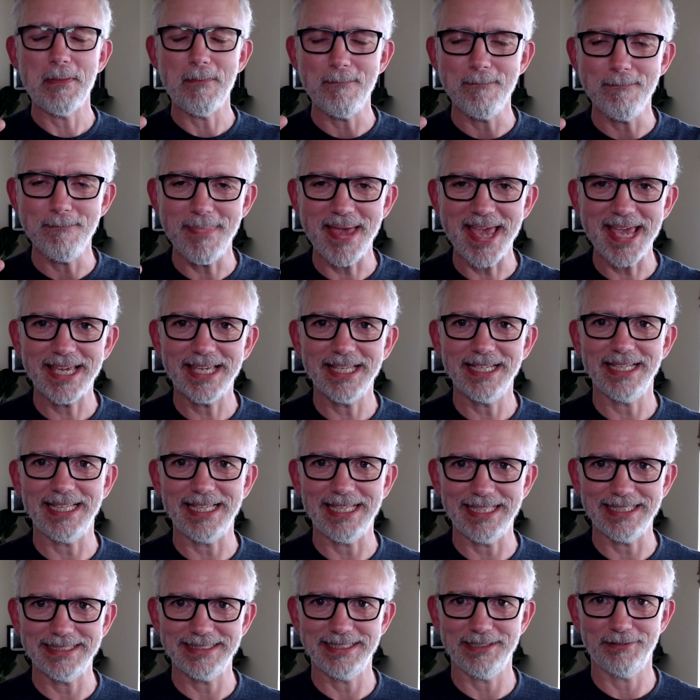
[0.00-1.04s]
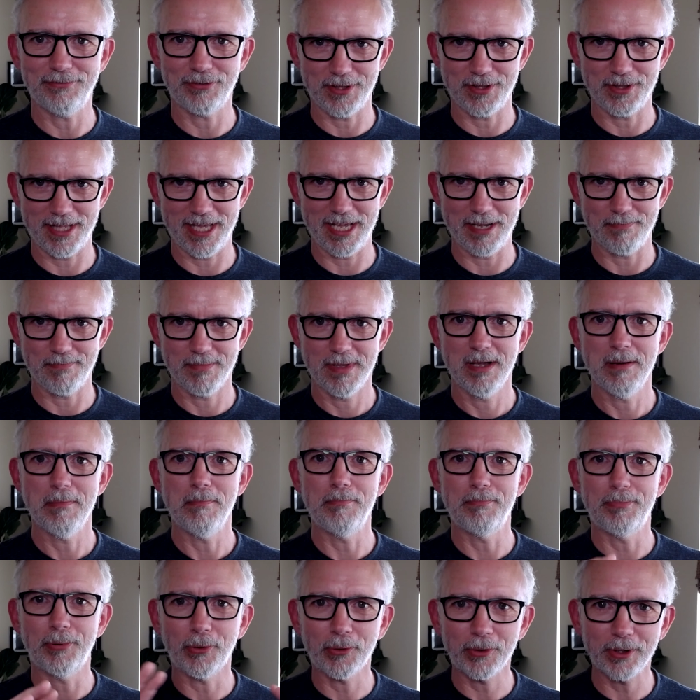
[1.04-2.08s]
Make it easy for them.
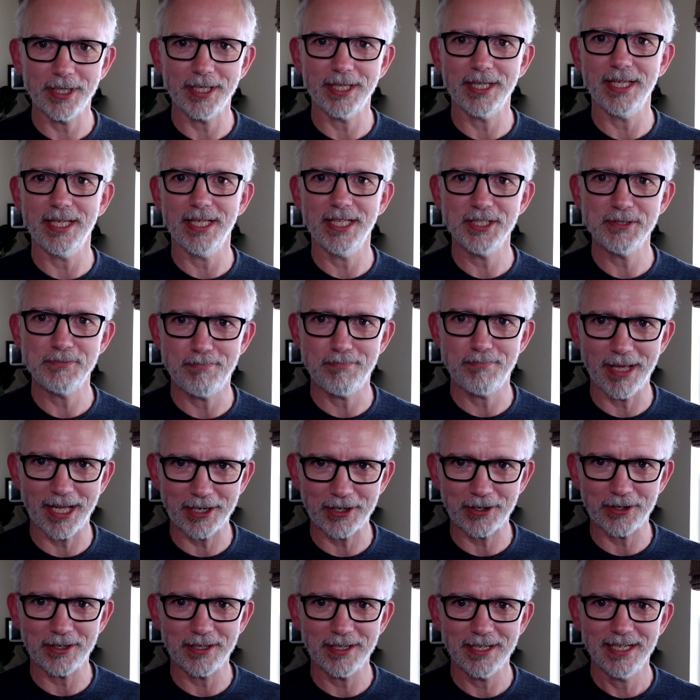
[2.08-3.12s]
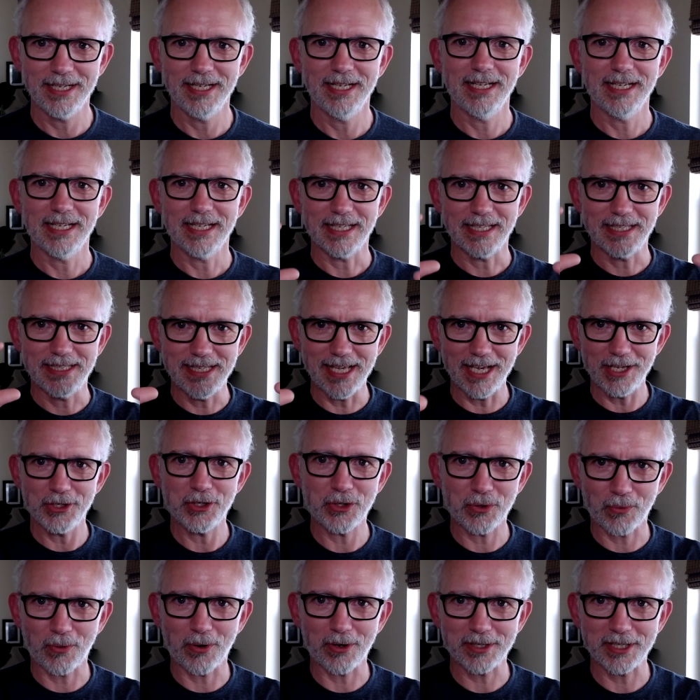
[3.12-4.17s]
Boring is better. Get
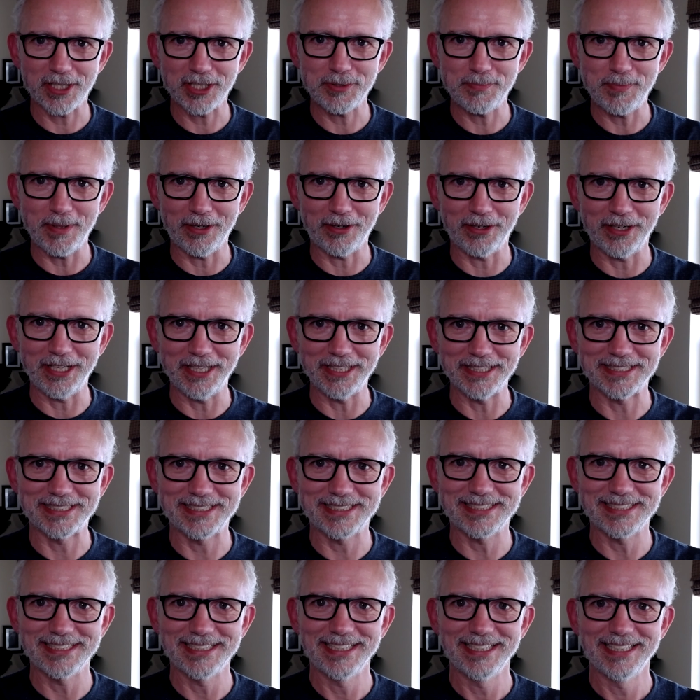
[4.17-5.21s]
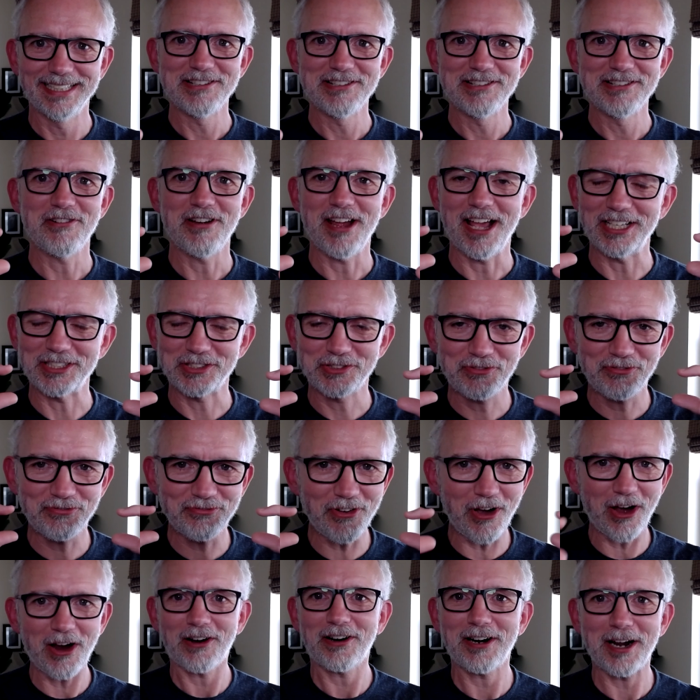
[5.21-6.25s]
your work experience as
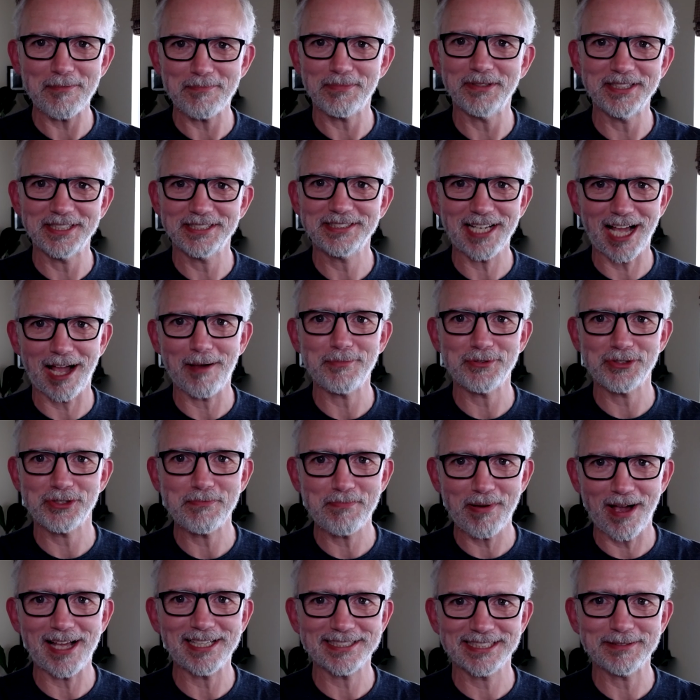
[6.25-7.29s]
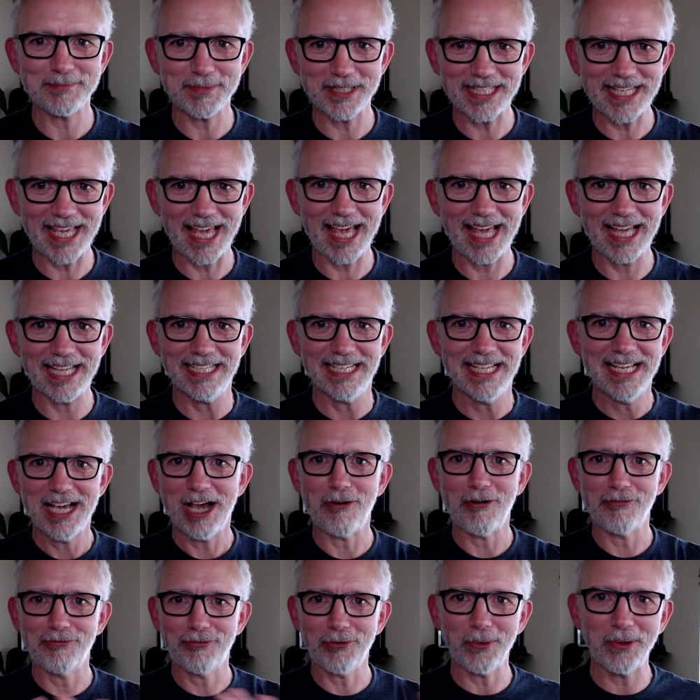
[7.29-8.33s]
far up on the top as you possibly can.
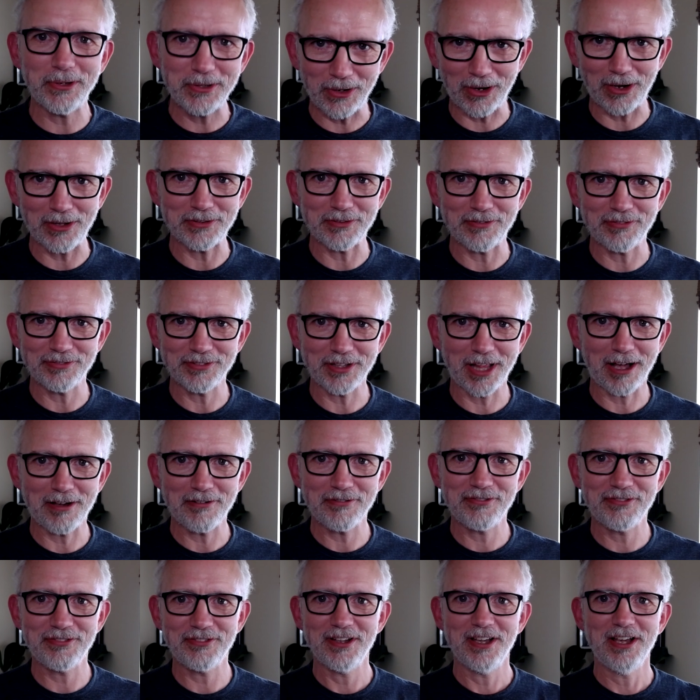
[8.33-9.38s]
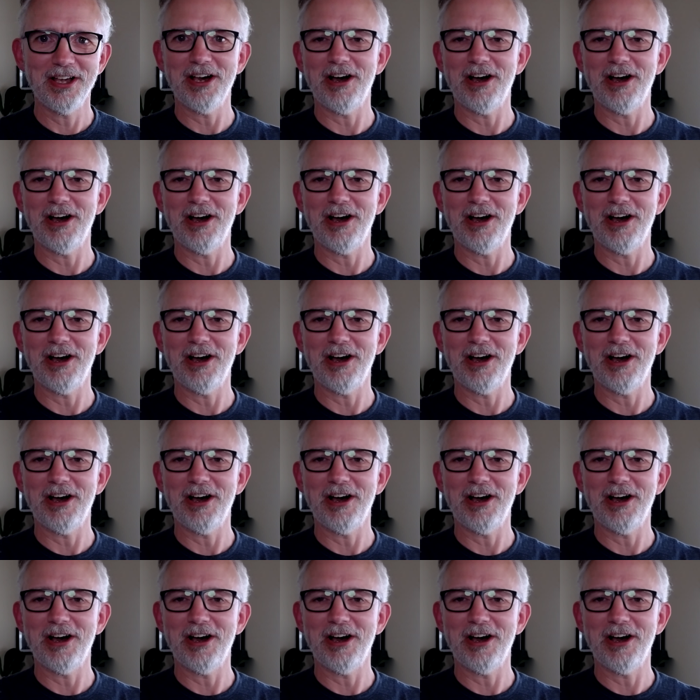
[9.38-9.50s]
Avoid all the fluff.